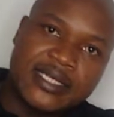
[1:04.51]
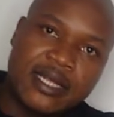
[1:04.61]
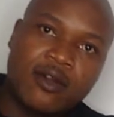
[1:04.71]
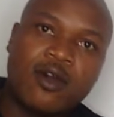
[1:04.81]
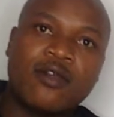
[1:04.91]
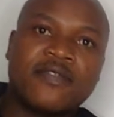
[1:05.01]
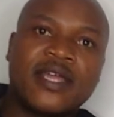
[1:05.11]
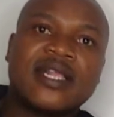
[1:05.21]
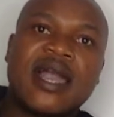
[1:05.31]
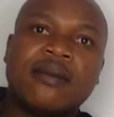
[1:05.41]
is that all of
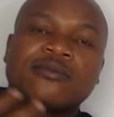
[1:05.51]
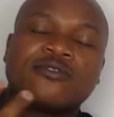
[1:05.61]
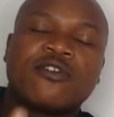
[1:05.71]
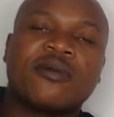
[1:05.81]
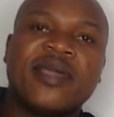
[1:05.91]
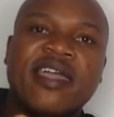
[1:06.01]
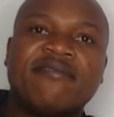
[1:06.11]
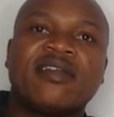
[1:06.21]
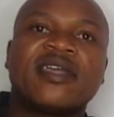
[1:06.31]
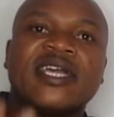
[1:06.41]
that comes from
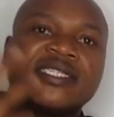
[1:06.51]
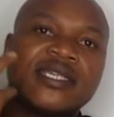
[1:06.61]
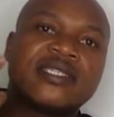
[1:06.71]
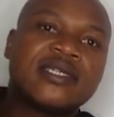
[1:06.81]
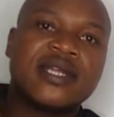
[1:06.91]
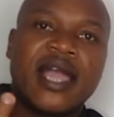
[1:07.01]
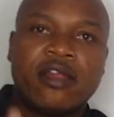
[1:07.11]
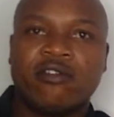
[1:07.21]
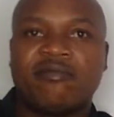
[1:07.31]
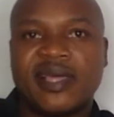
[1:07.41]
having a certain kind
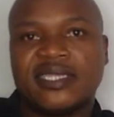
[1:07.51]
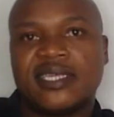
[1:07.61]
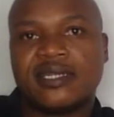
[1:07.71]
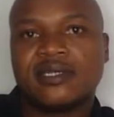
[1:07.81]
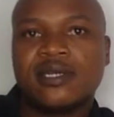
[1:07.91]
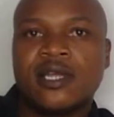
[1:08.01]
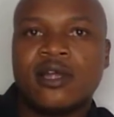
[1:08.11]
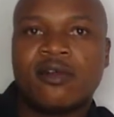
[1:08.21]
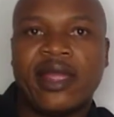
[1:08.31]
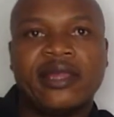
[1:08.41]
of mindset,
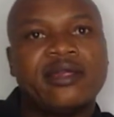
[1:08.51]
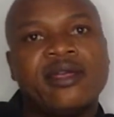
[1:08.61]
right?